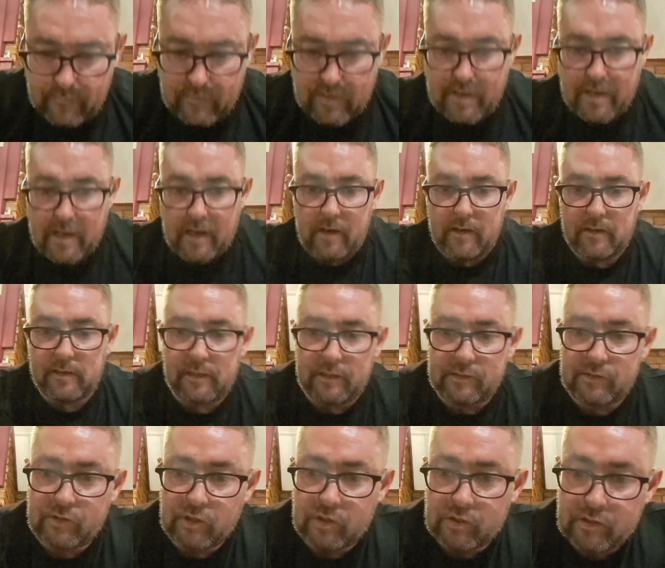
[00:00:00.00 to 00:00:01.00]
Yeah,
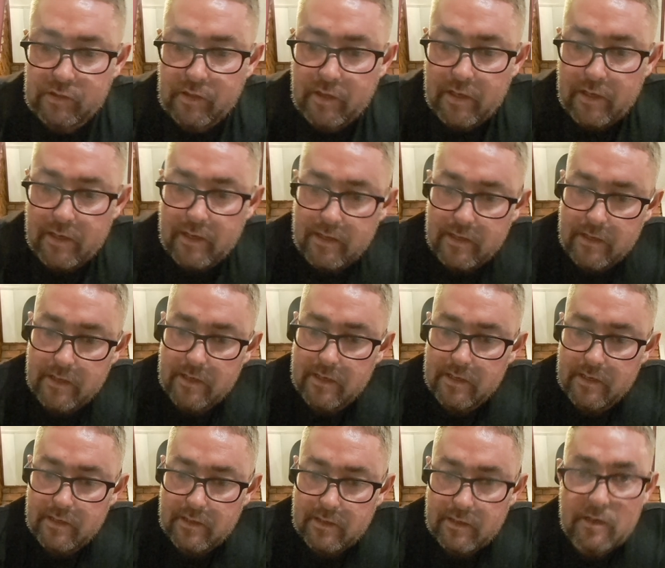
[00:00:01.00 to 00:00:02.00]
it's just
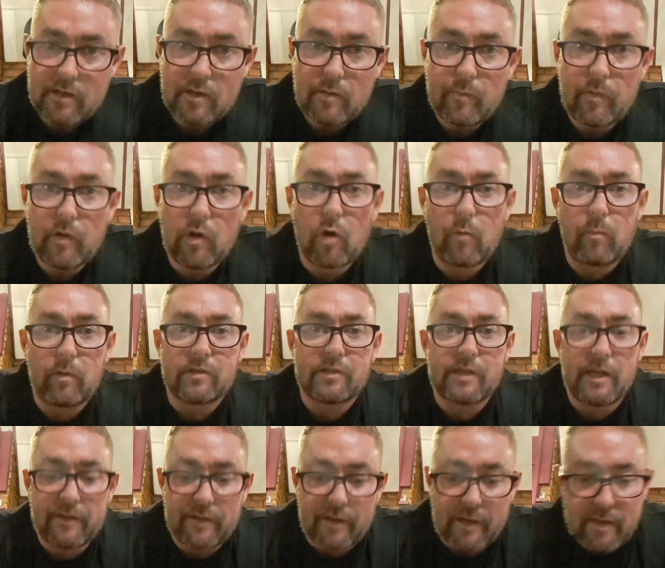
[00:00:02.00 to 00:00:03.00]
pure
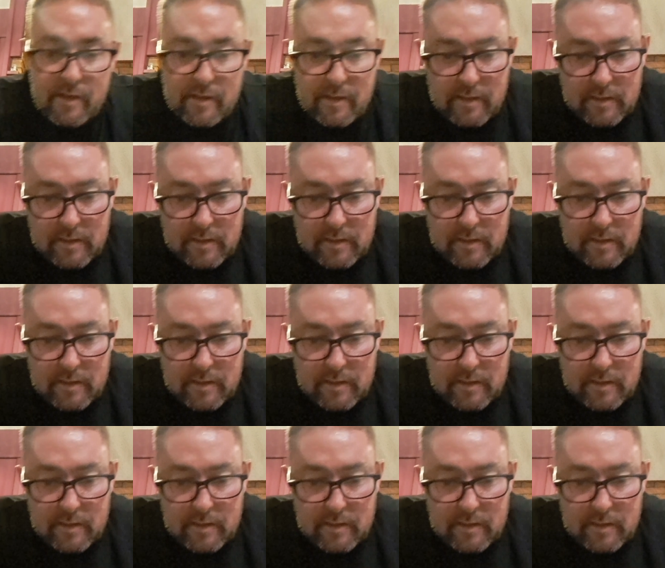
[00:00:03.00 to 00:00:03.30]
placenta.